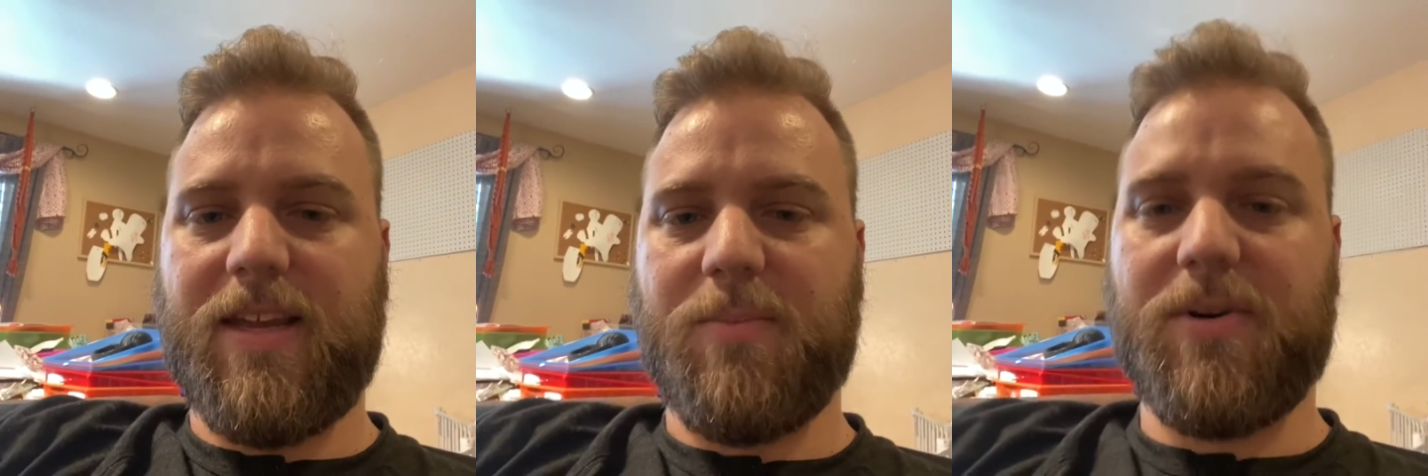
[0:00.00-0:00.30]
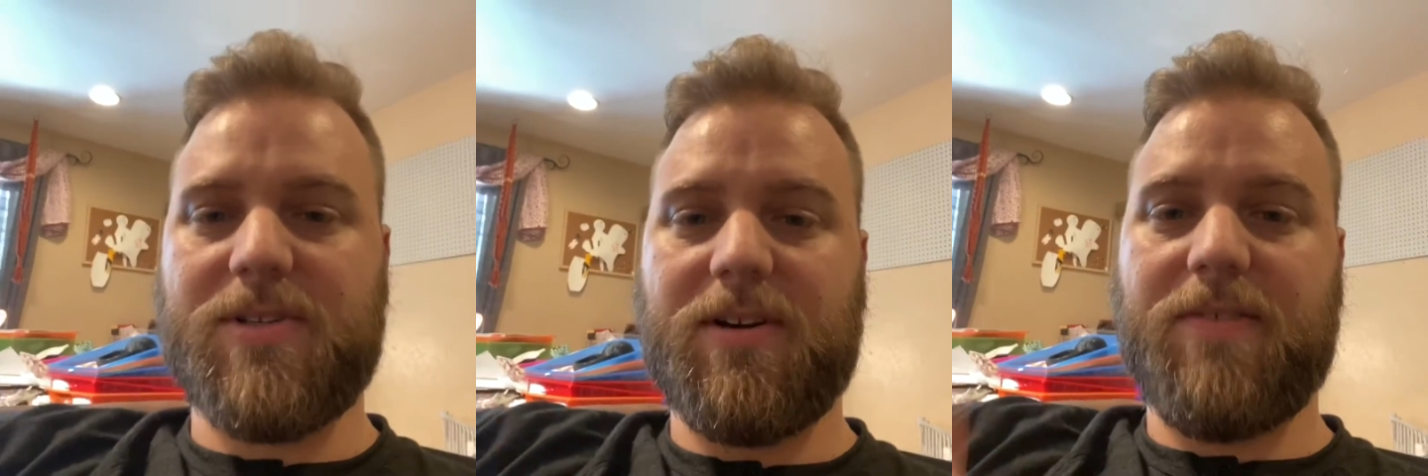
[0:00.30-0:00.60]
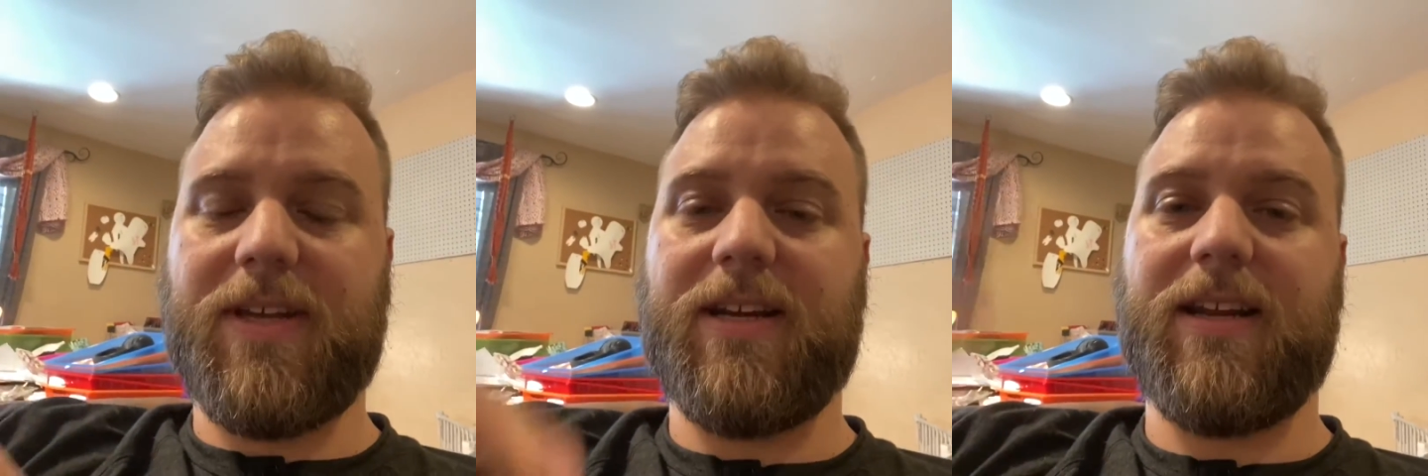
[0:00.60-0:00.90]
per
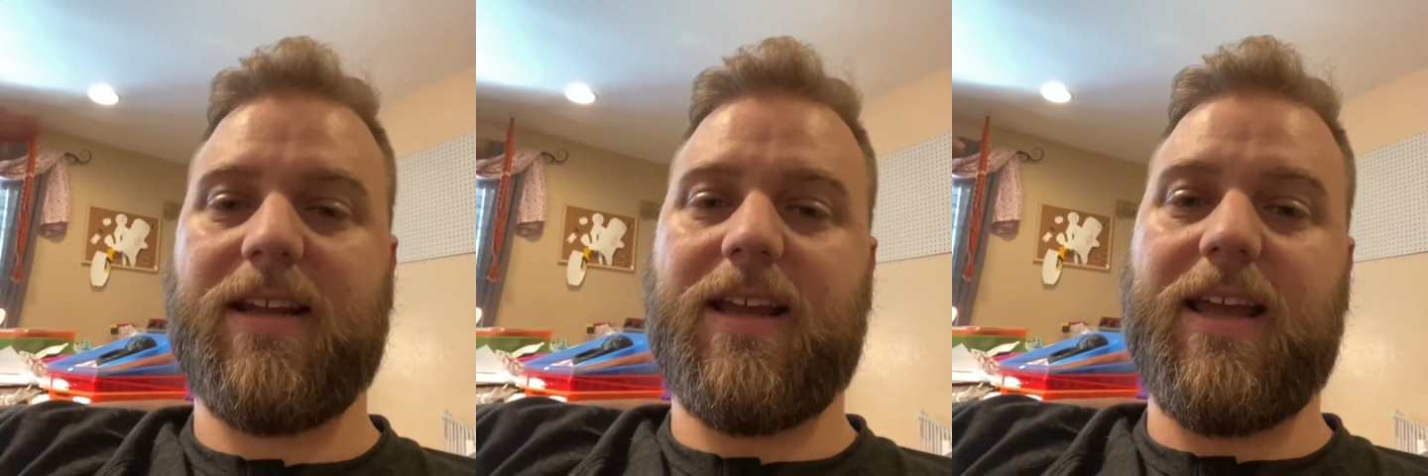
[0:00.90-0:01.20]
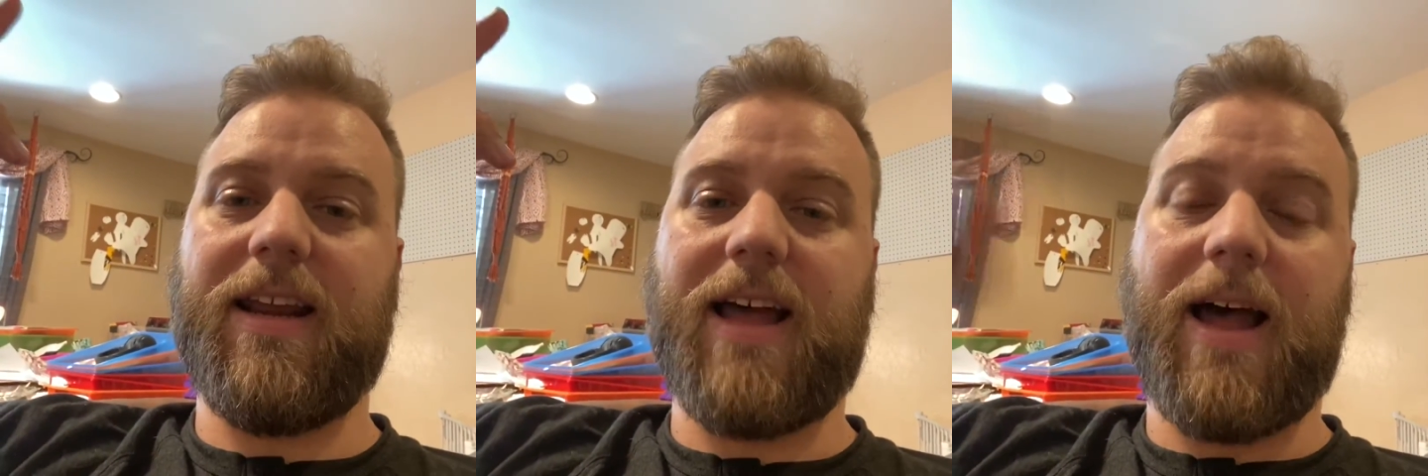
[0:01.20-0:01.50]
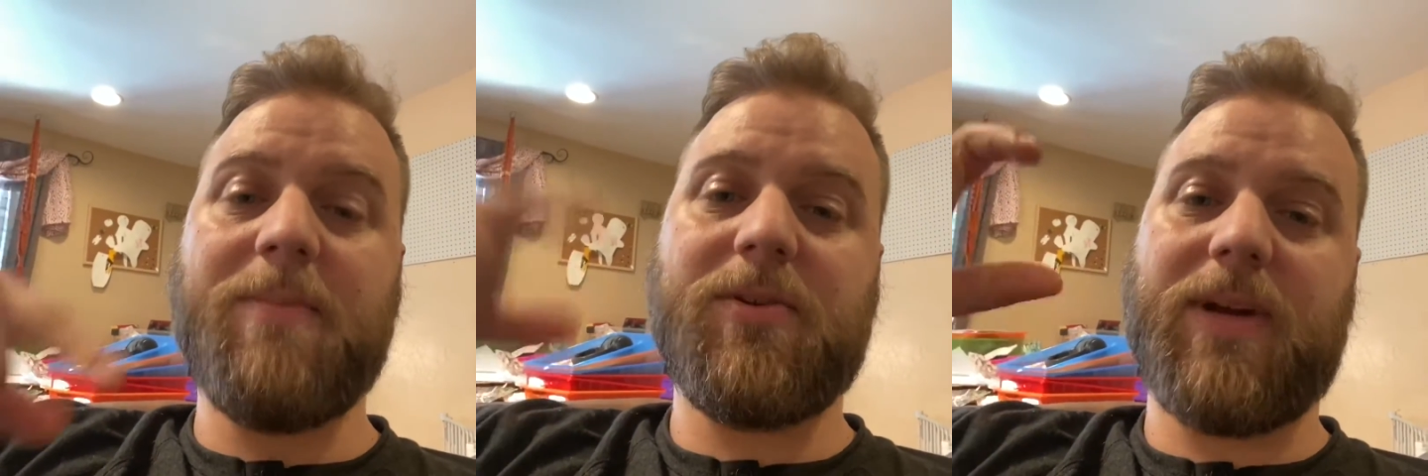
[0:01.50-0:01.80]
serving, and
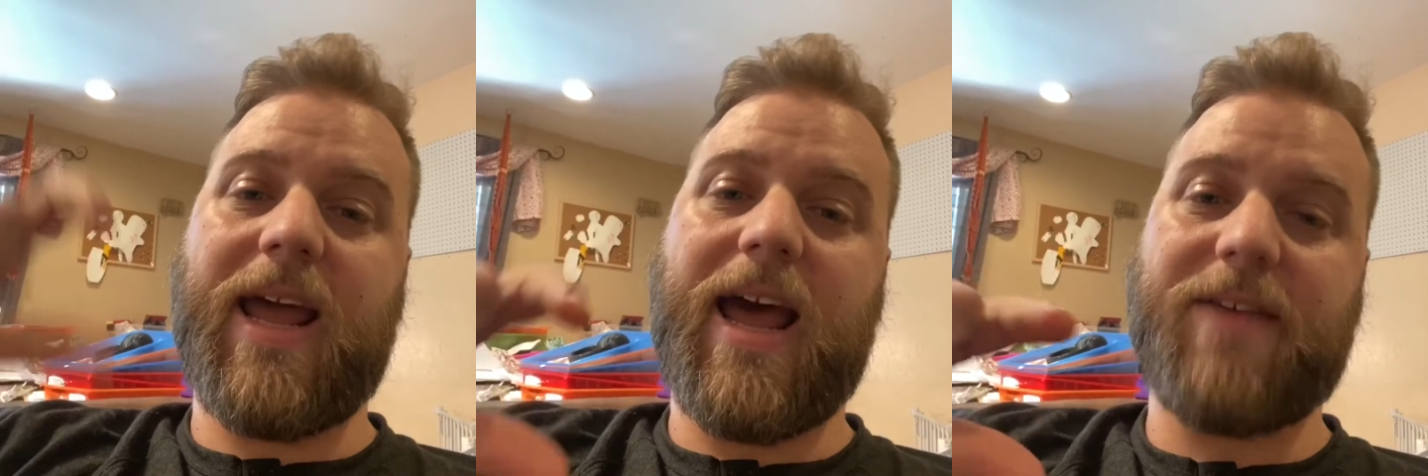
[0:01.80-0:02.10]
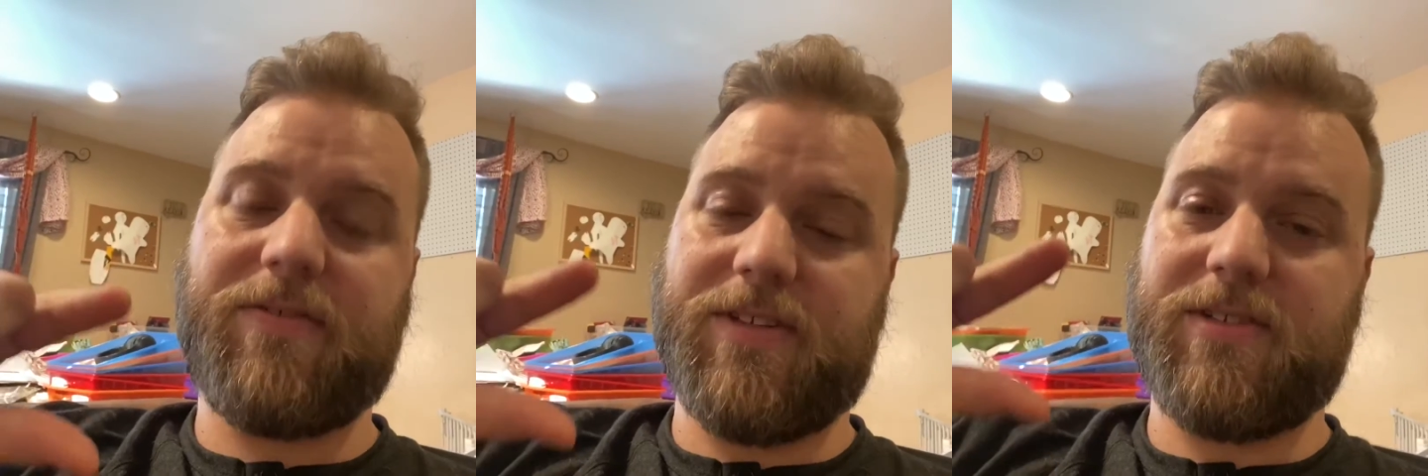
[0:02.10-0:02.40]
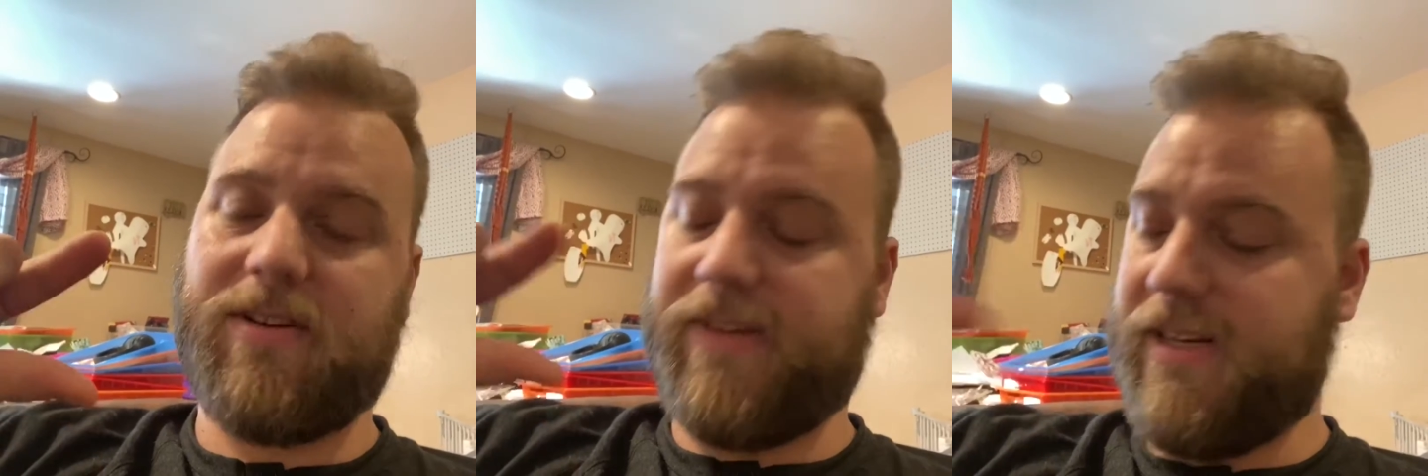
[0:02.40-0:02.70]
I'm doing half of a
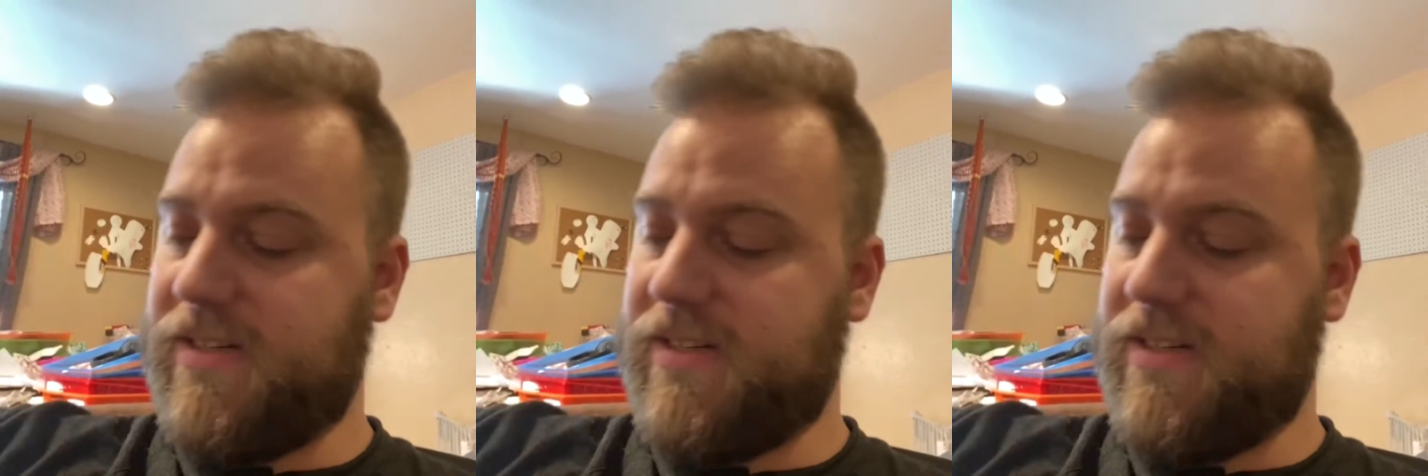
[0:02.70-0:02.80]
serving.